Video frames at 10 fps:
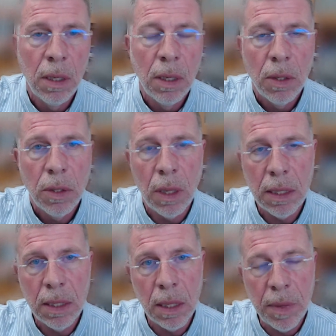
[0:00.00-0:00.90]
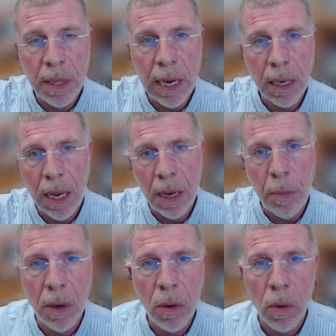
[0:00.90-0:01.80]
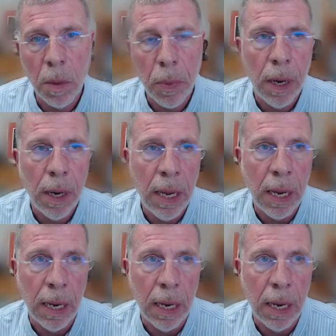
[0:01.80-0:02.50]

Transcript: so that some of that can be incorporated in.